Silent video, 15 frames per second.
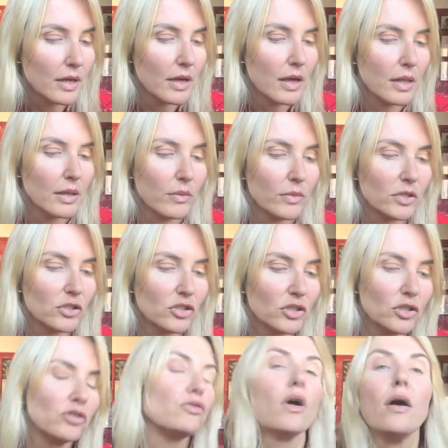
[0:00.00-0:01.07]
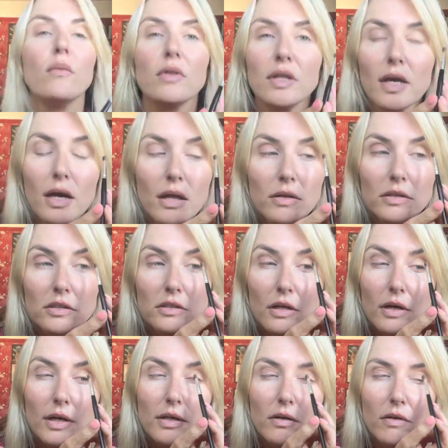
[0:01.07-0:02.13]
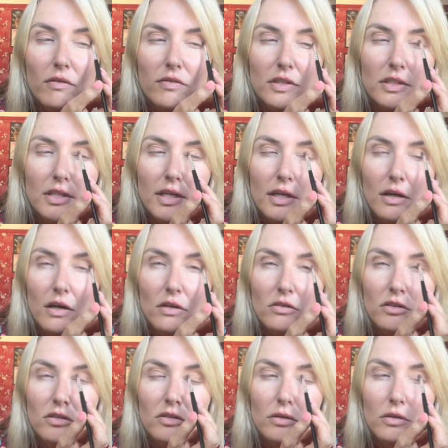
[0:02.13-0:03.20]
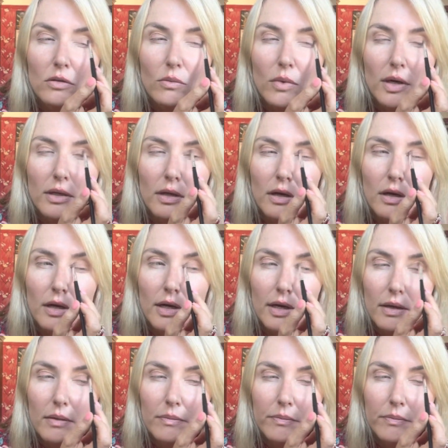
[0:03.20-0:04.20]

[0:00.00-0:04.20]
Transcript: And then we're just going to try with the other side. Obviously, can't just do the one eye.